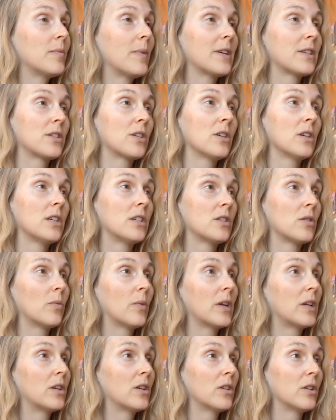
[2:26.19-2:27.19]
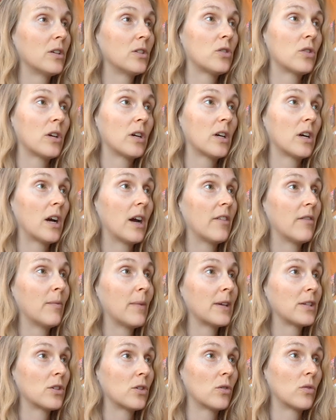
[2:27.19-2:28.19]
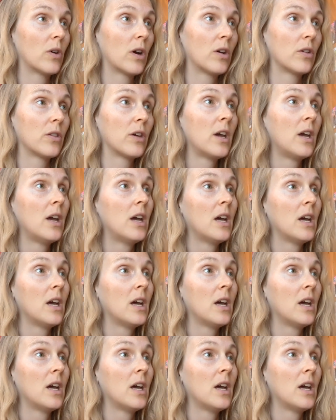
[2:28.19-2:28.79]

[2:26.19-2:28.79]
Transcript: muscle is the one and only trigger of muscle growth.